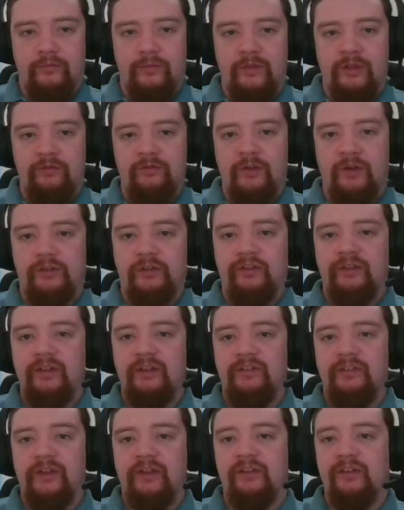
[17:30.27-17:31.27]
rook to
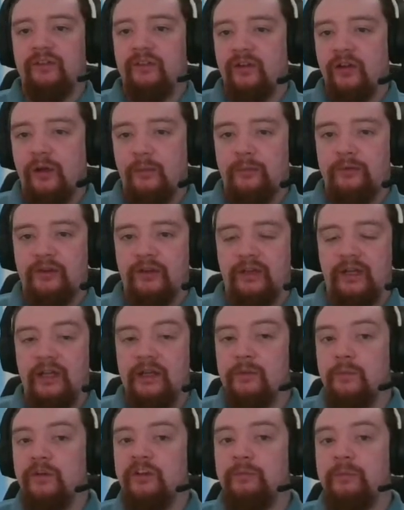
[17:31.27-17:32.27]
d6 is an option,
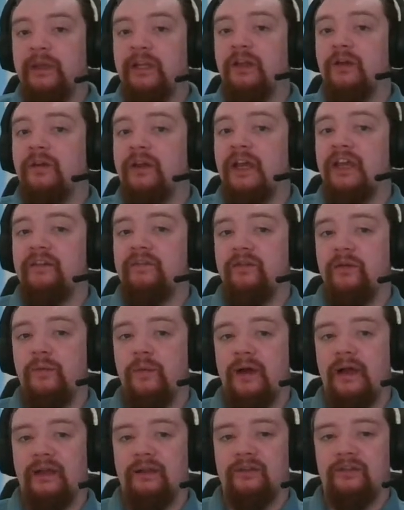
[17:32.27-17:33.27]
and it would have been okay for
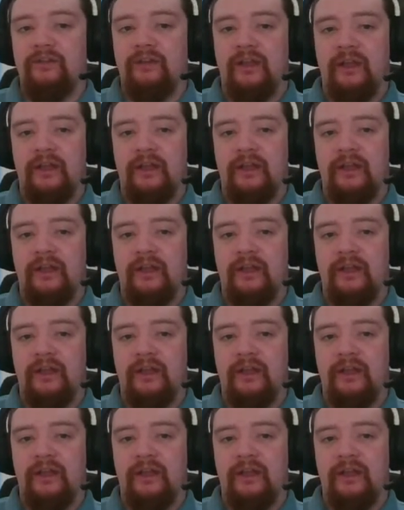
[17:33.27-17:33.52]
white.